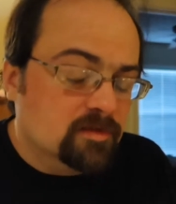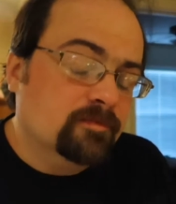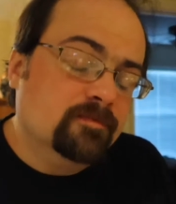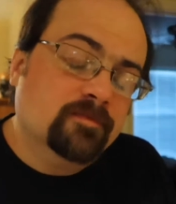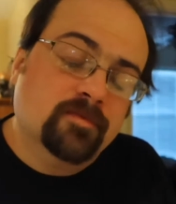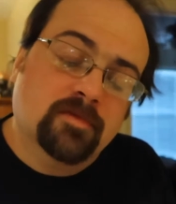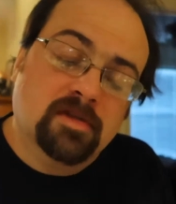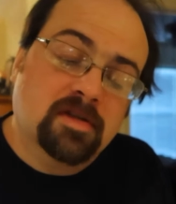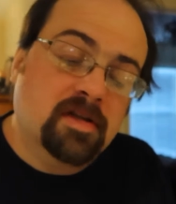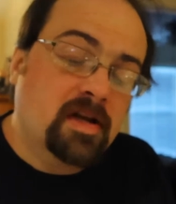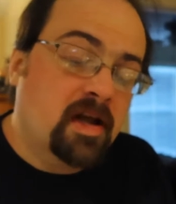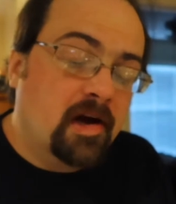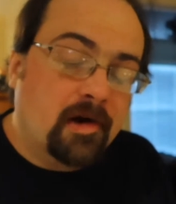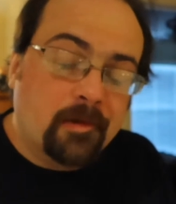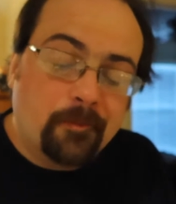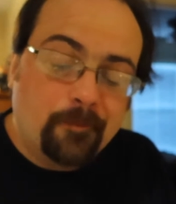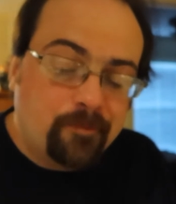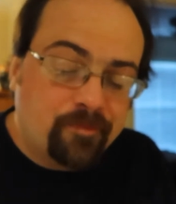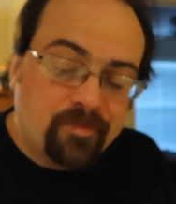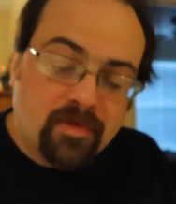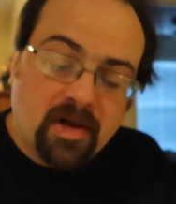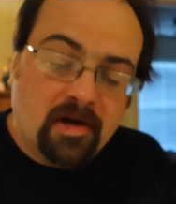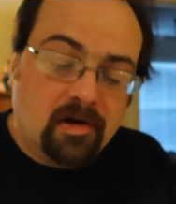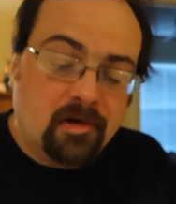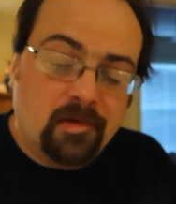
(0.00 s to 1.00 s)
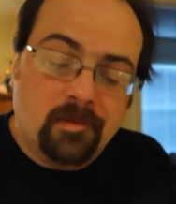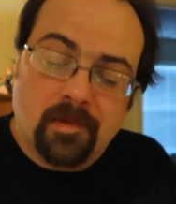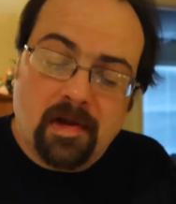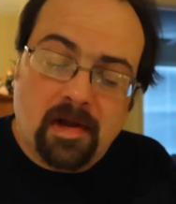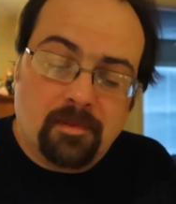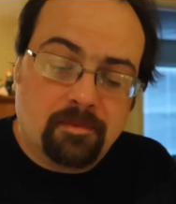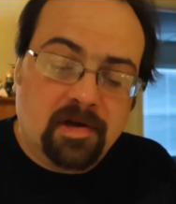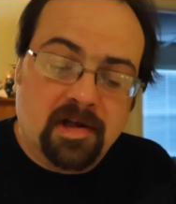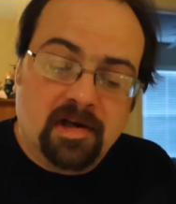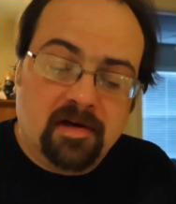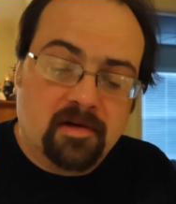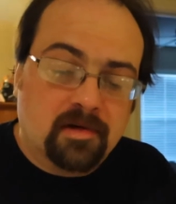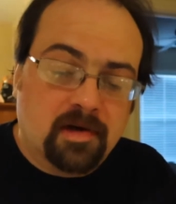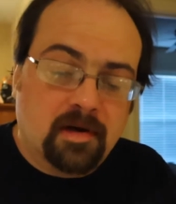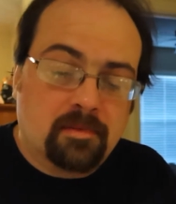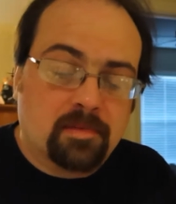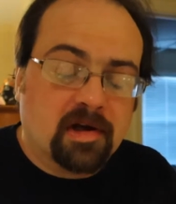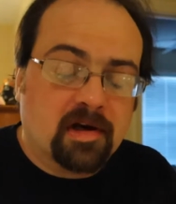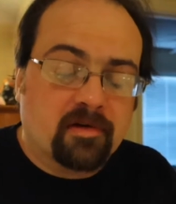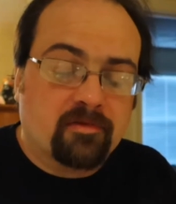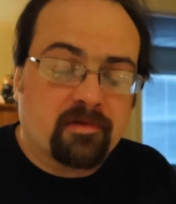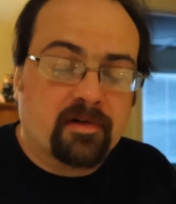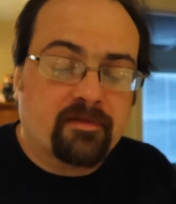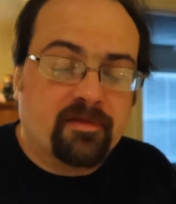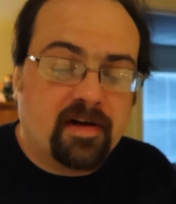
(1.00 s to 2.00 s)
No, I'm
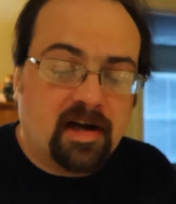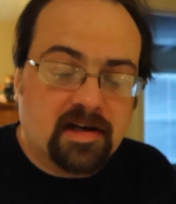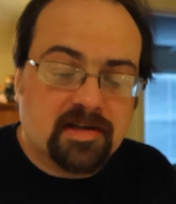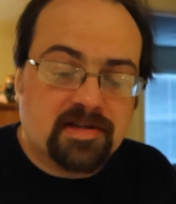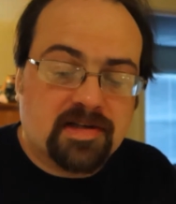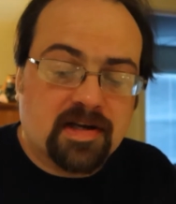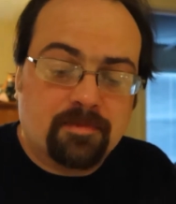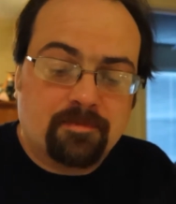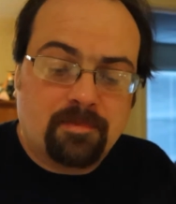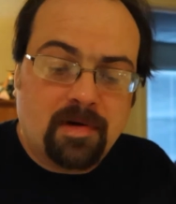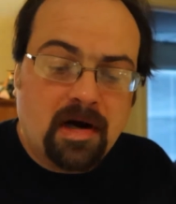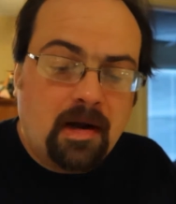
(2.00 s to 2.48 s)
gonna revise it.